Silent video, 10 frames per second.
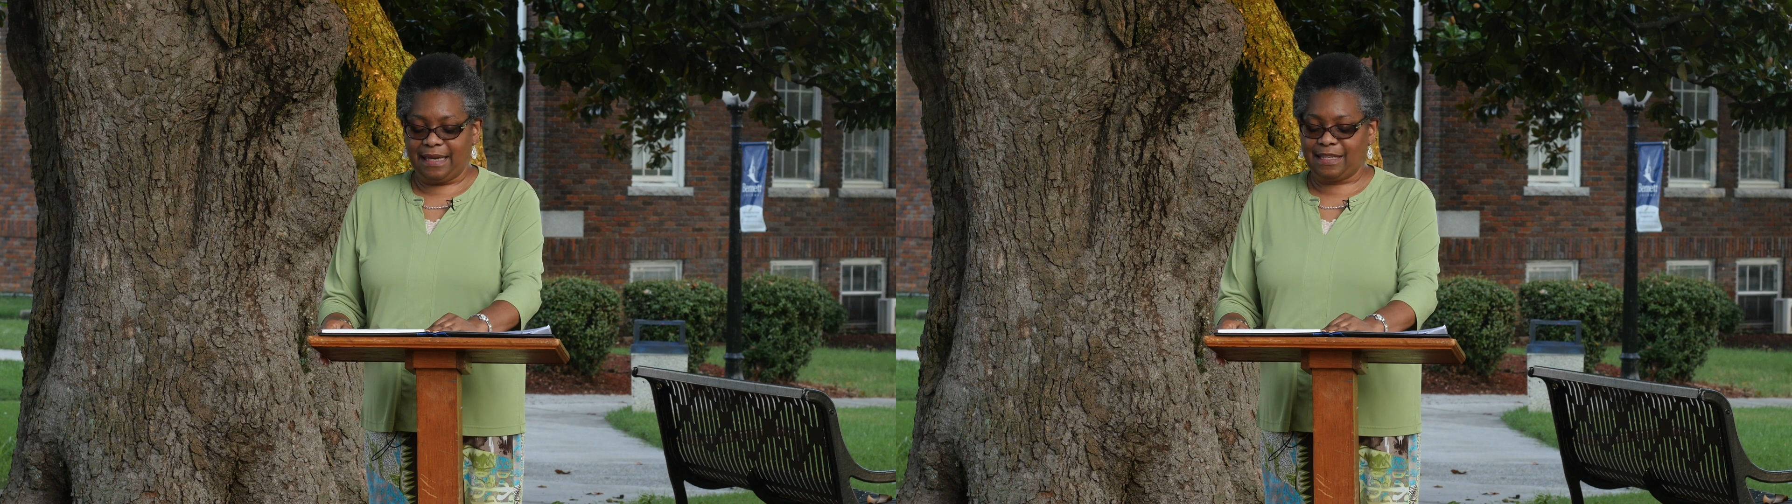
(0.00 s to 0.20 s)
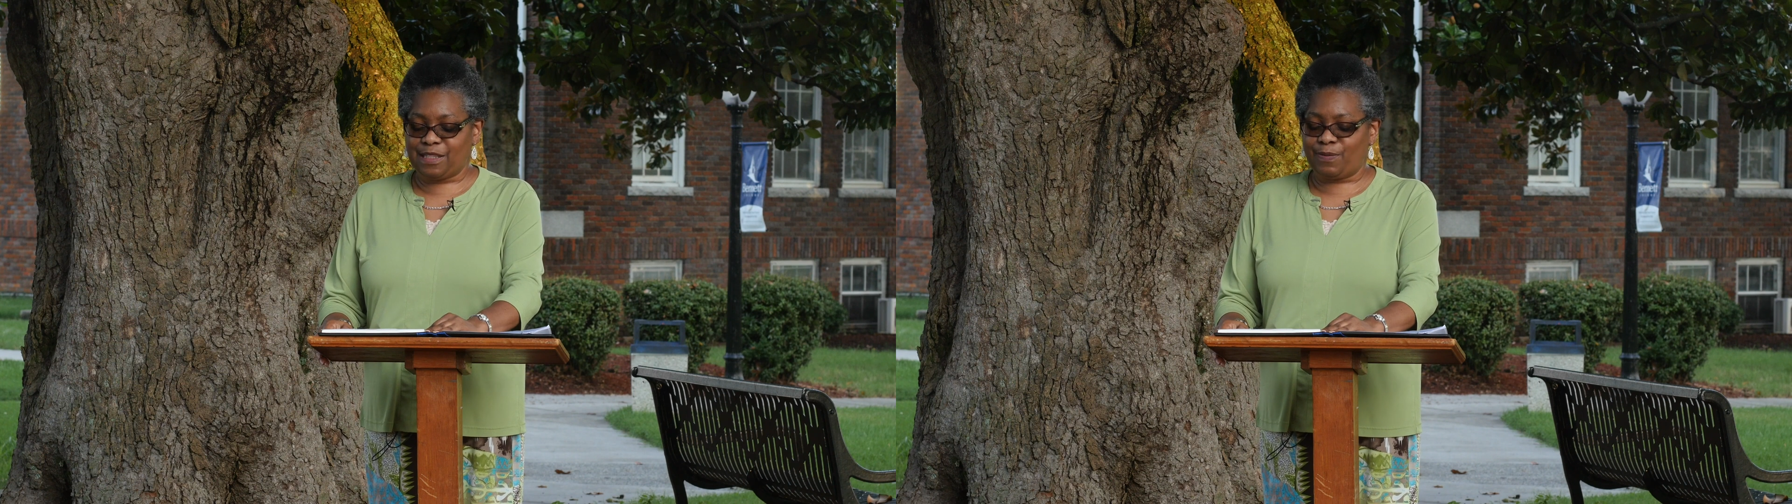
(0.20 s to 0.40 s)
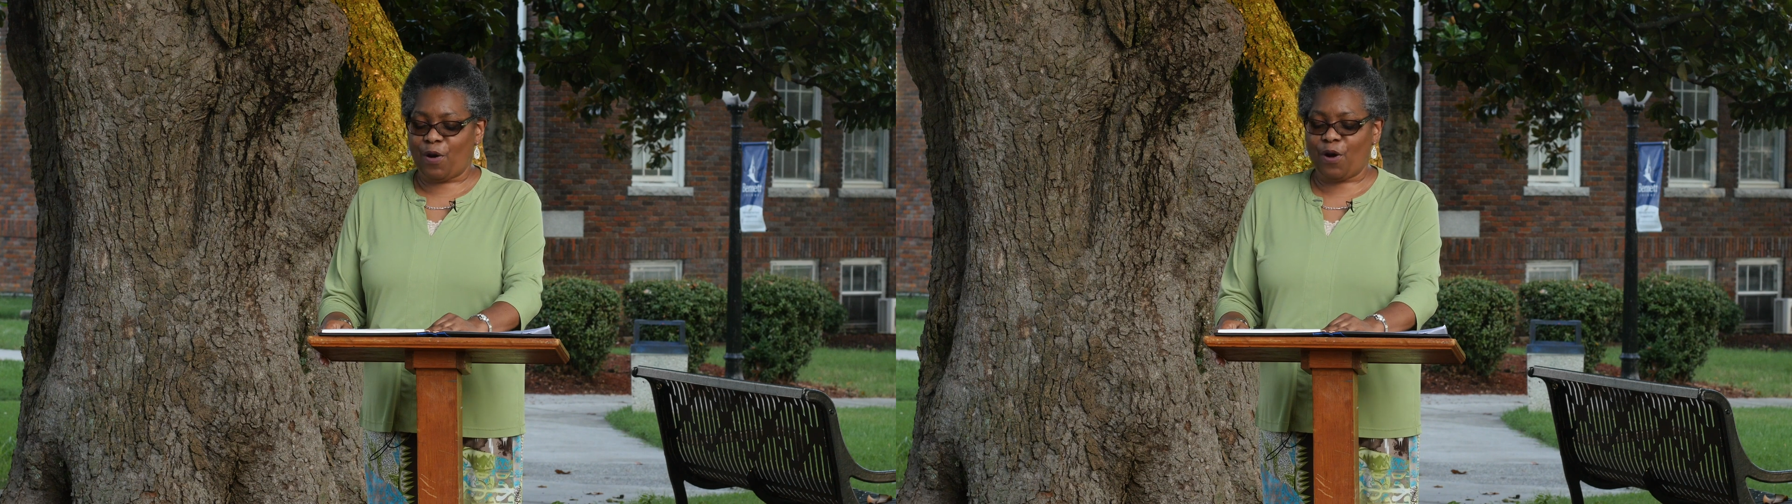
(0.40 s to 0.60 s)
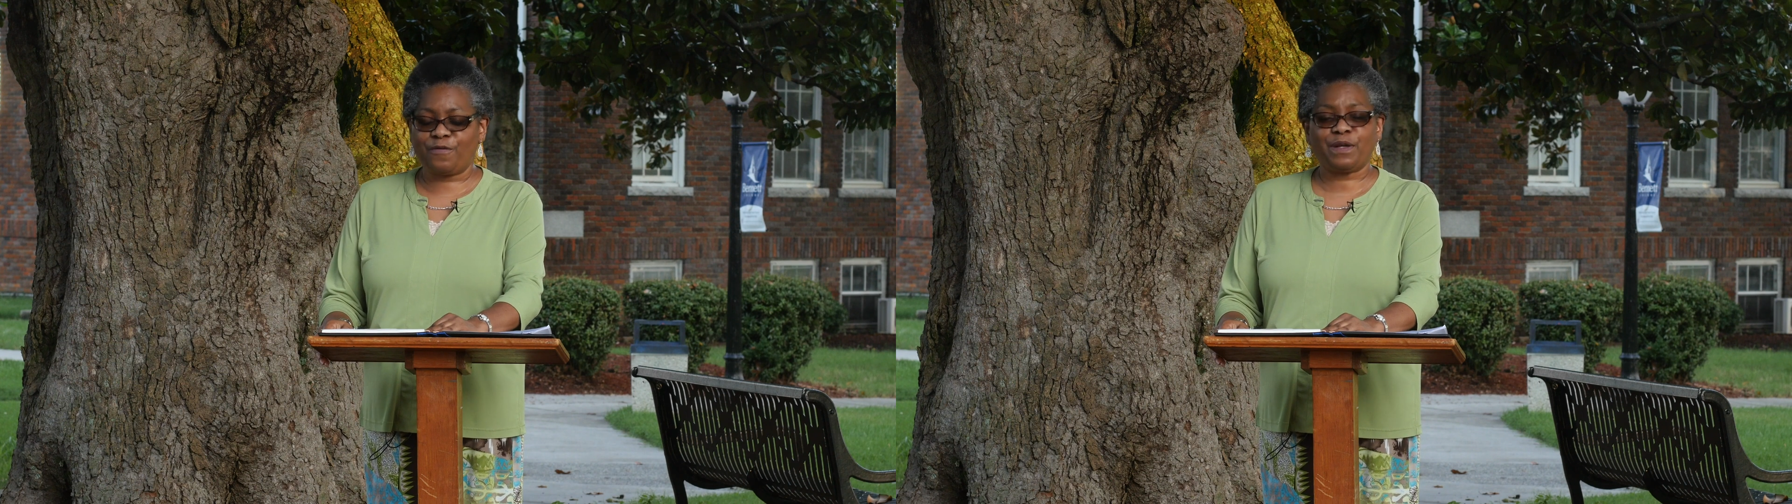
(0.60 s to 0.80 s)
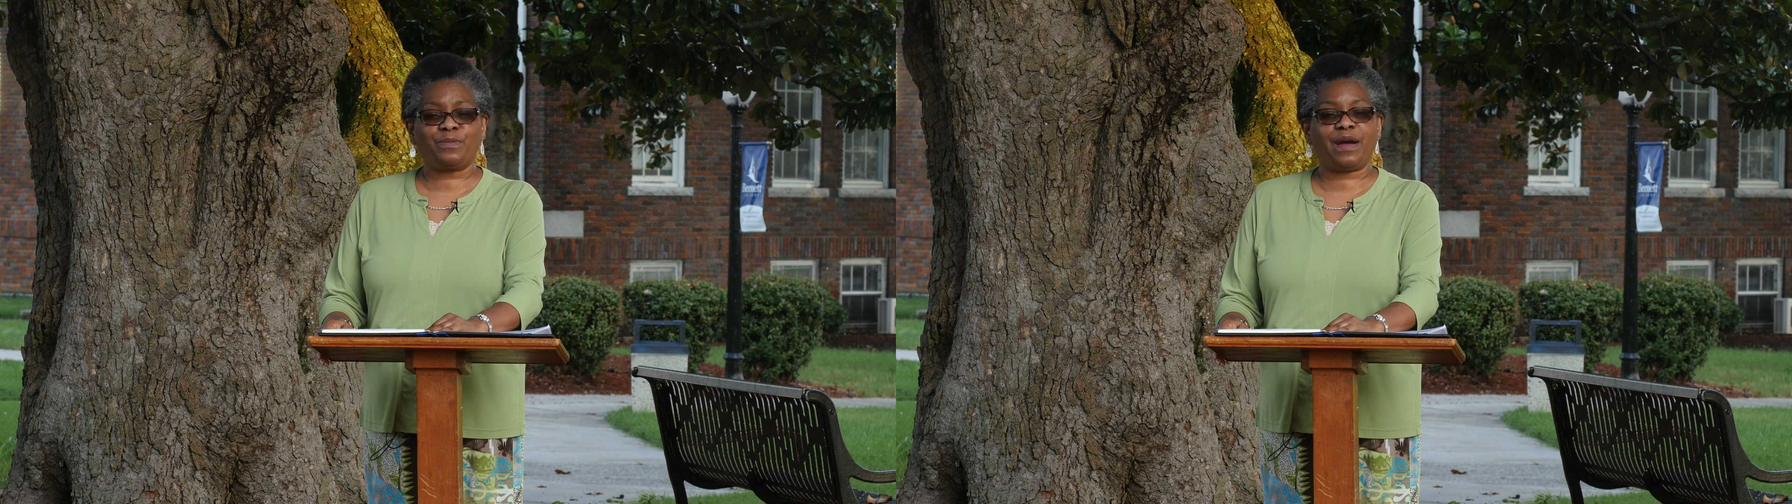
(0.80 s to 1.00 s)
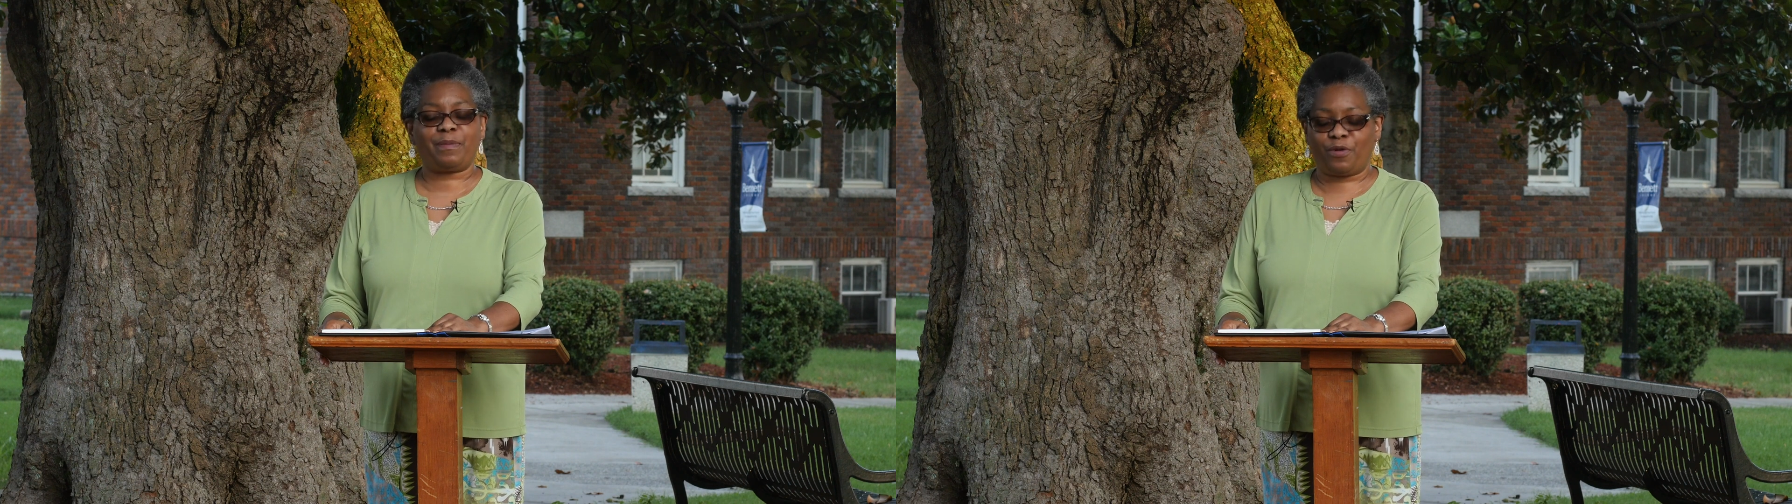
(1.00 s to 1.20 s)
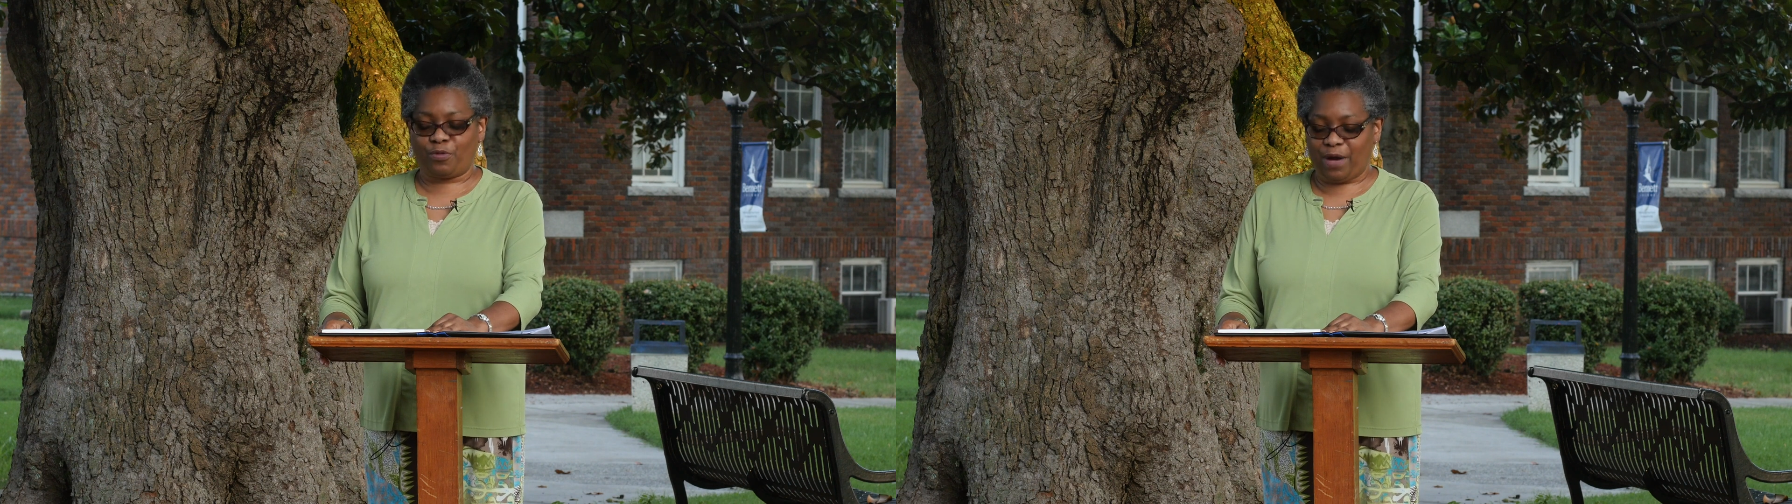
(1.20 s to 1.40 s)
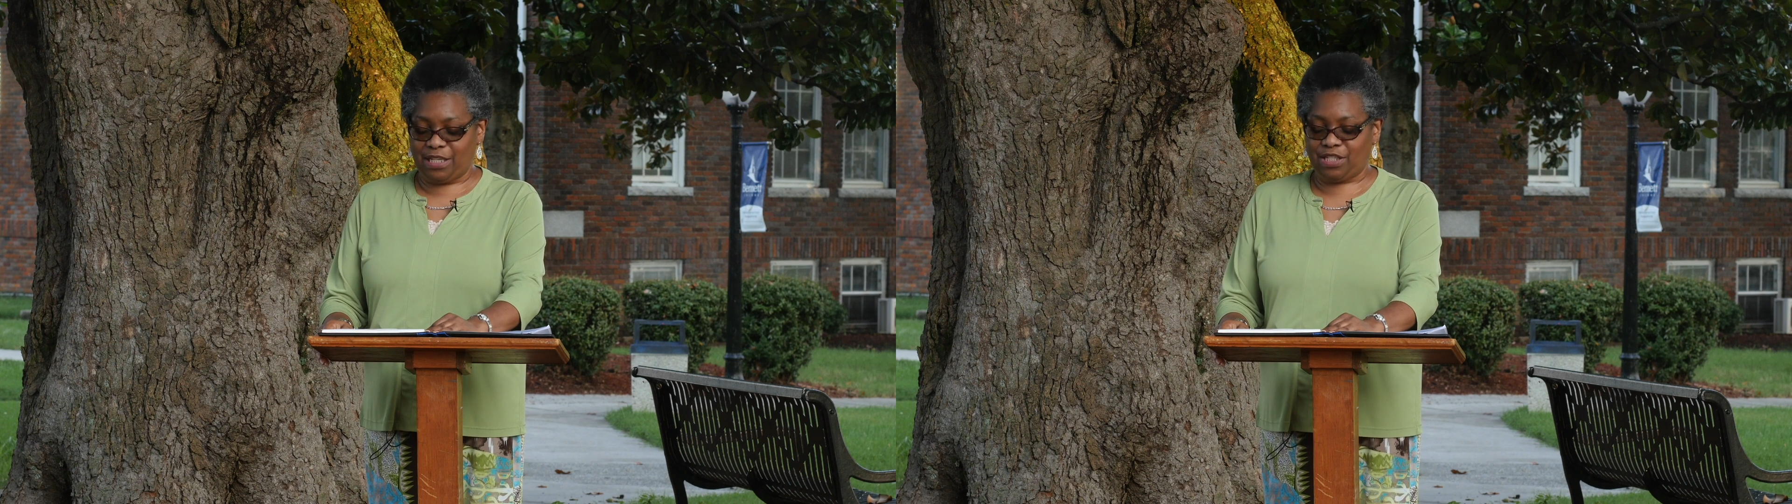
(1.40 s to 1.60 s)
is perfect
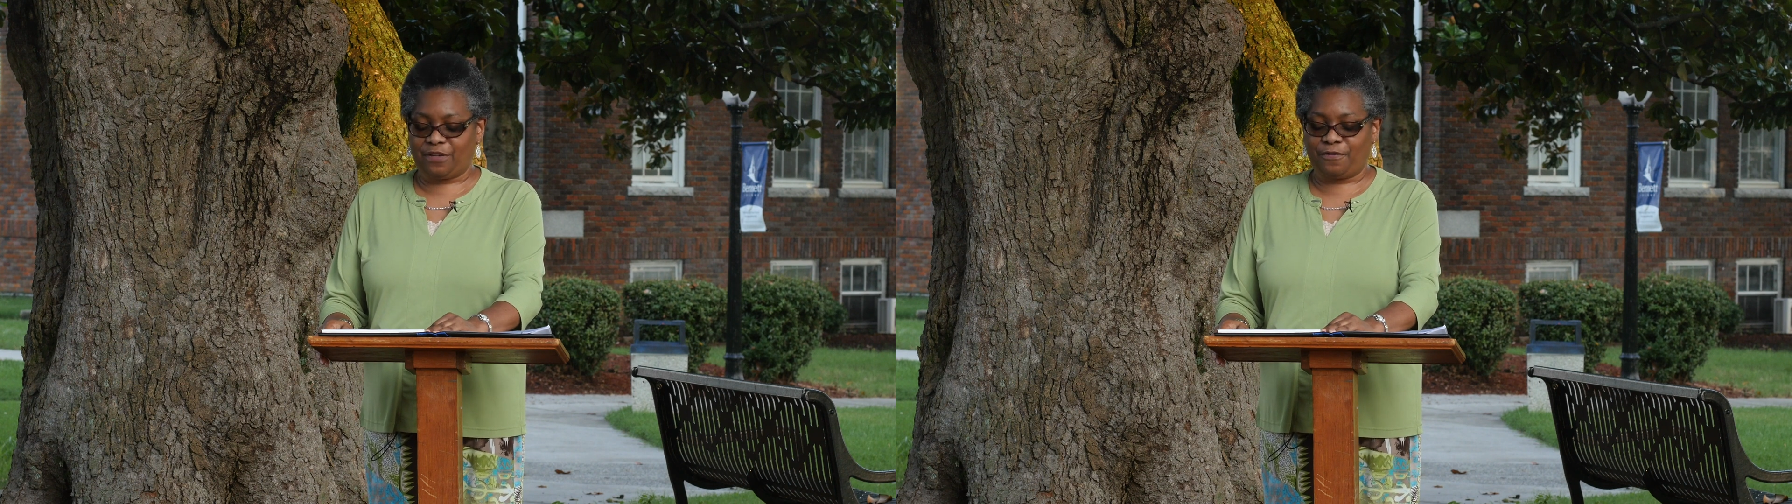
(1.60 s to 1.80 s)
preparation